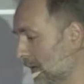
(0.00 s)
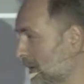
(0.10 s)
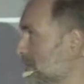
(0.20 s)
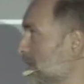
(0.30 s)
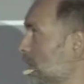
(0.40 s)

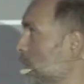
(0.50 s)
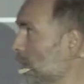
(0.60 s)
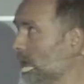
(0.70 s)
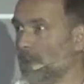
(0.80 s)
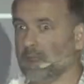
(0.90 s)
it's not
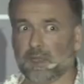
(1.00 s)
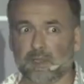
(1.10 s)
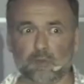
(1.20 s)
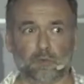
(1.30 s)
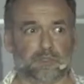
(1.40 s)
available,
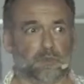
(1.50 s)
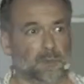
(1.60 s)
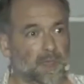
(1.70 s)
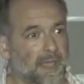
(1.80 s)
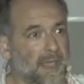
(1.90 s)
and you'll receive a
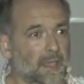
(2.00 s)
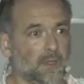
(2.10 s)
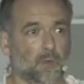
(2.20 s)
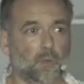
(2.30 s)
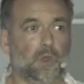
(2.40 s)
reply, hey,